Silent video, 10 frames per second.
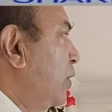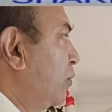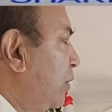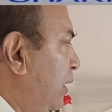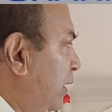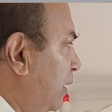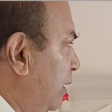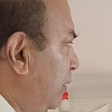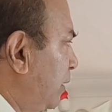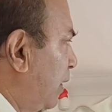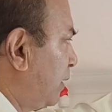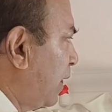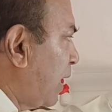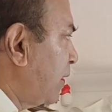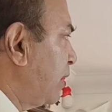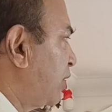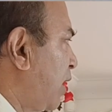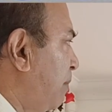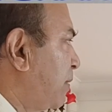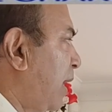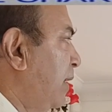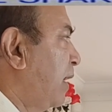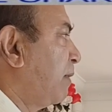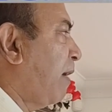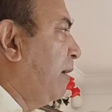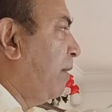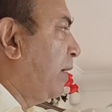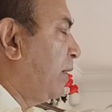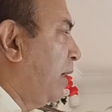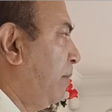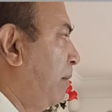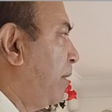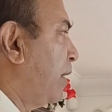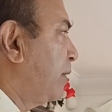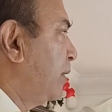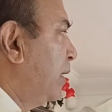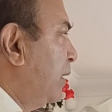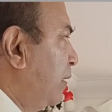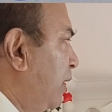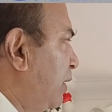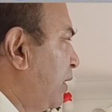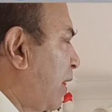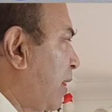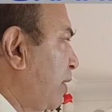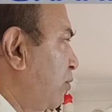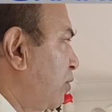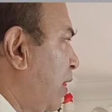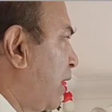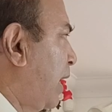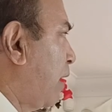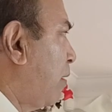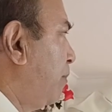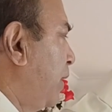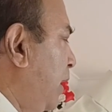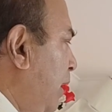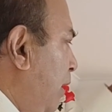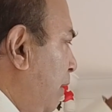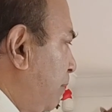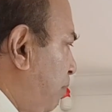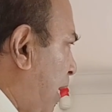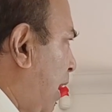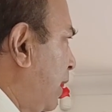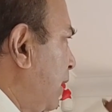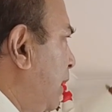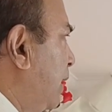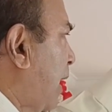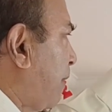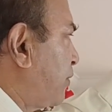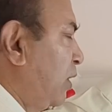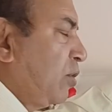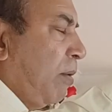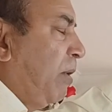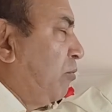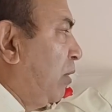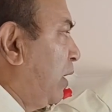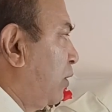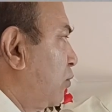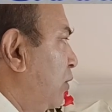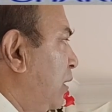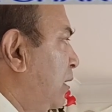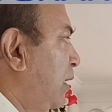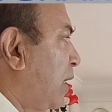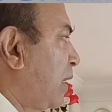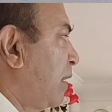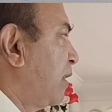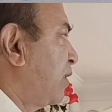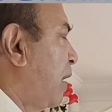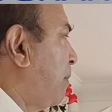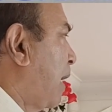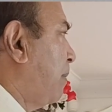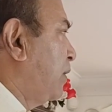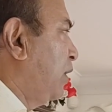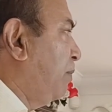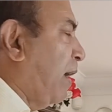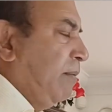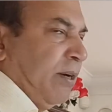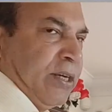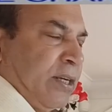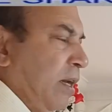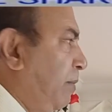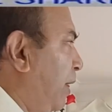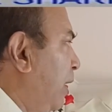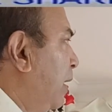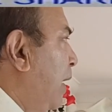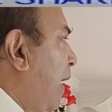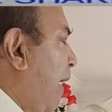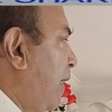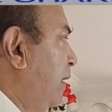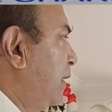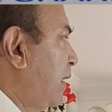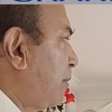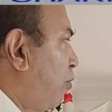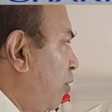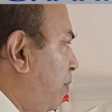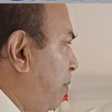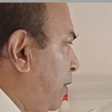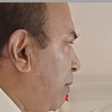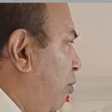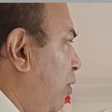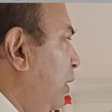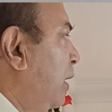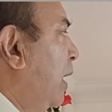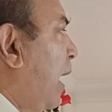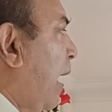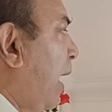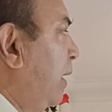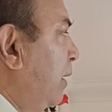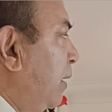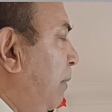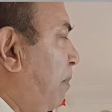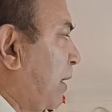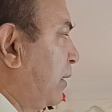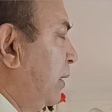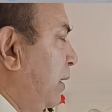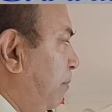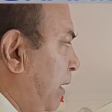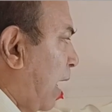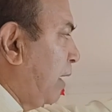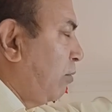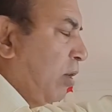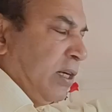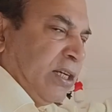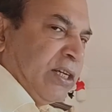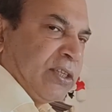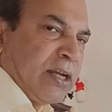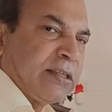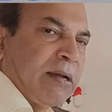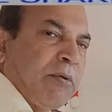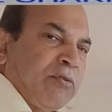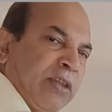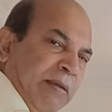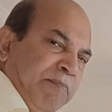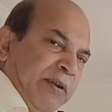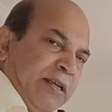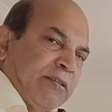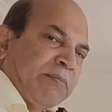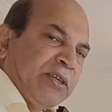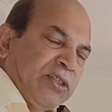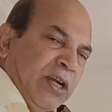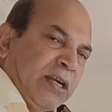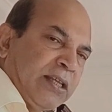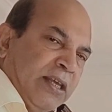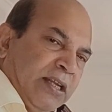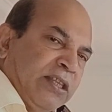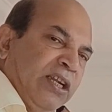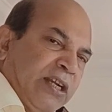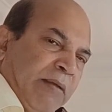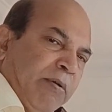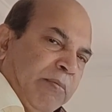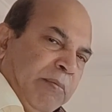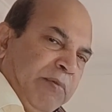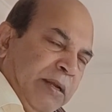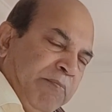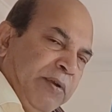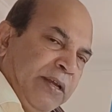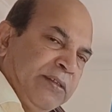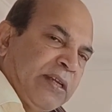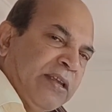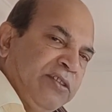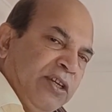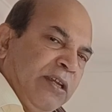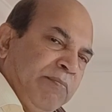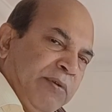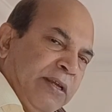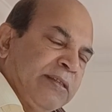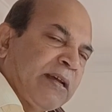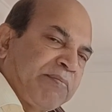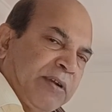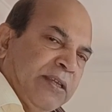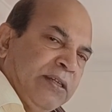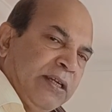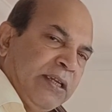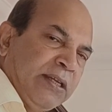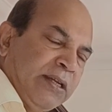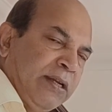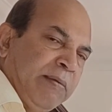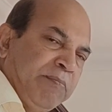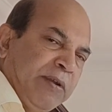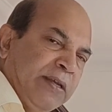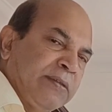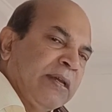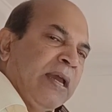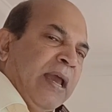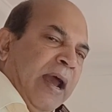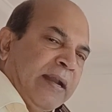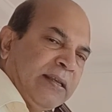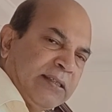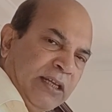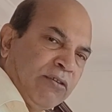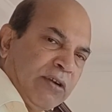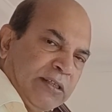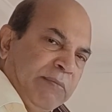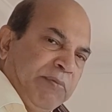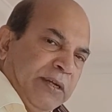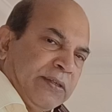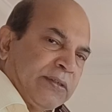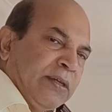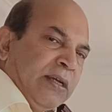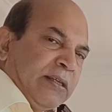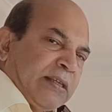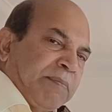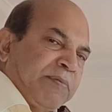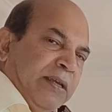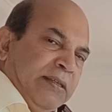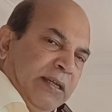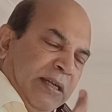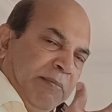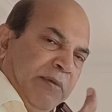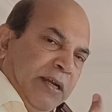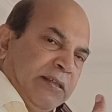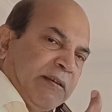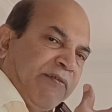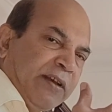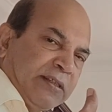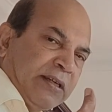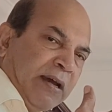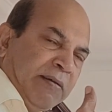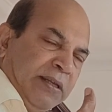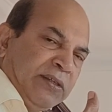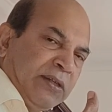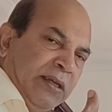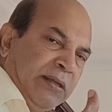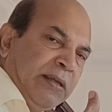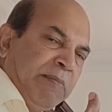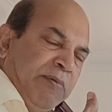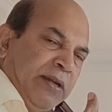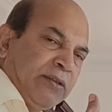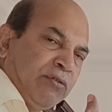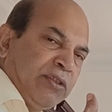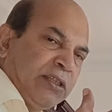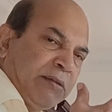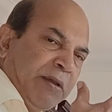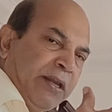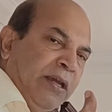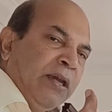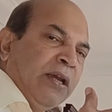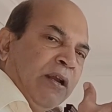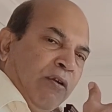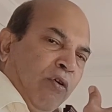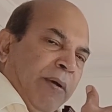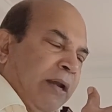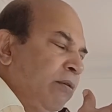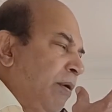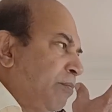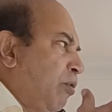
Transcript: So this is a generator is the same size as 500 kV, because this generator has to take care of the plant in absence of utility. So this generator has the same capacity 500 kVA, and it is at 415 volt. And the parts I already discussed about the impedance of the generator. There are three types of impedance: transient impedance, subtangent impedance, and the synchronous impedance. Subtangent impedance is the first in impedance, which is very low value.